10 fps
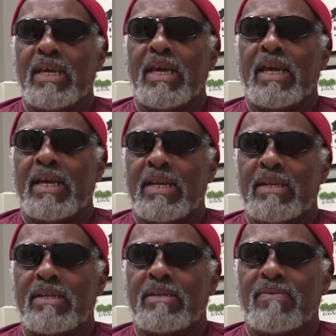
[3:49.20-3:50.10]

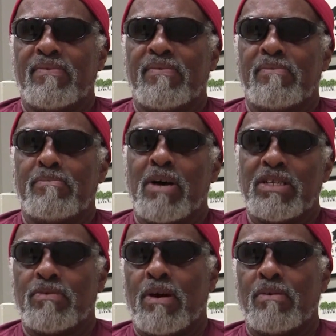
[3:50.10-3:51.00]
And
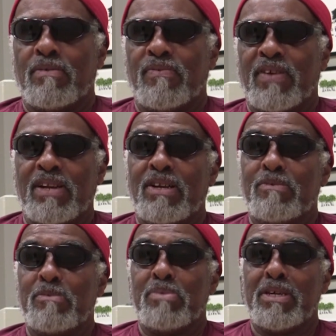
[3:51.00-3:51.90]
Pascuaro fell in
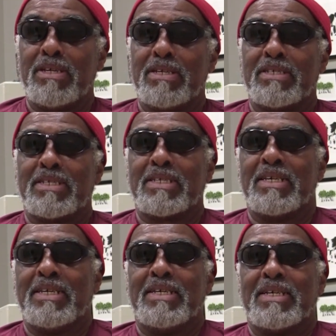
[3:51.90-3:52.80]
love with pigs
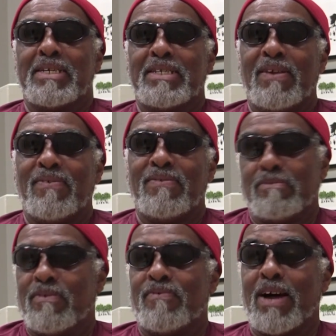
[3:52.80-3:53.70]
because they
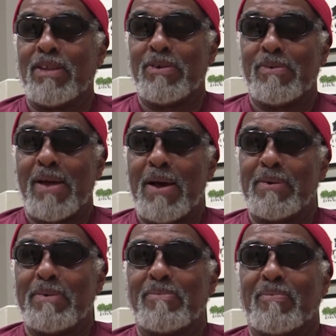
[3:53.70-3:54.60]
follow you around.